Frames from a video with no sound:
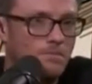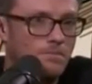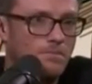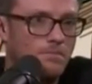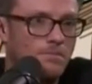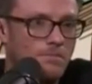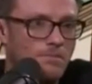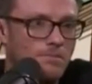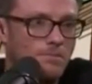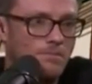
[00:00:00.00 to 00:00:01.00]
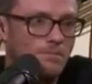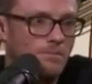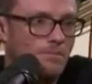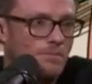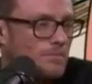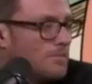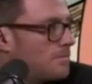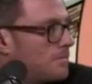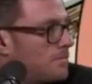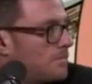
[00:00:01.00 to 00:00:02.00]

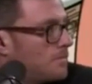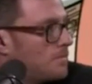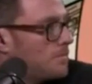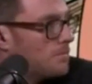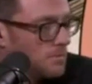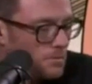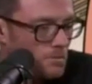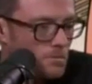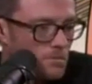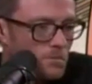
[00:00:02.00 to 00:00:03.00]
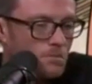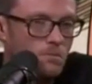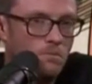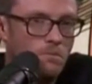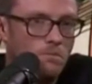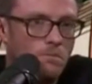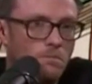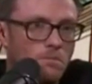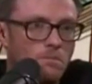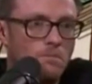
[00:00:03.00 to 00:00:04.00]

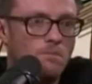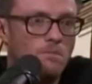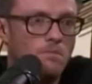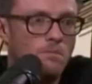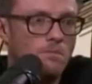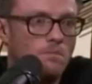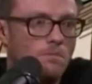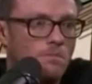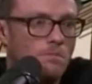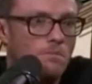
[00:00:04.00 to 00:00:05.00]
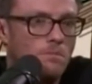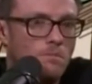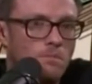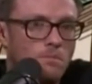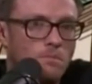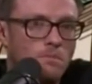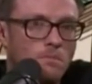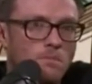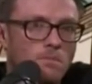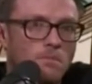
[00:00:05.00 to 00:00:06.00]

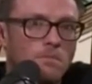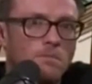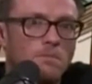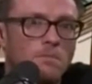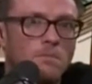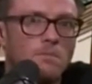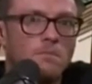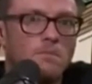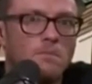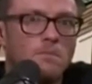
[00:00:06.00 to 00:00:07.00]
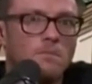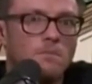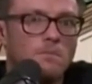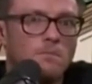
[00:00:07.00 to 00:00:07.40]
The person shown says nothing.